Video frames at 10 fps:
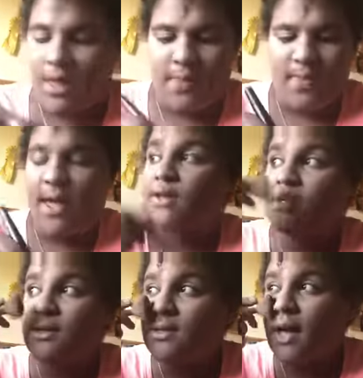And
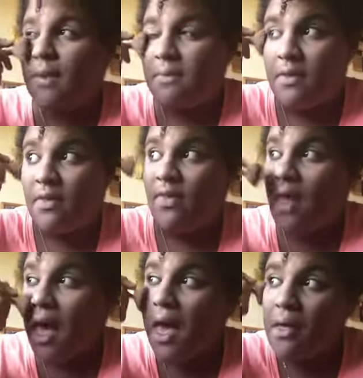then some
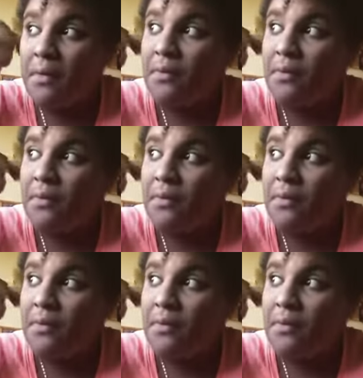there.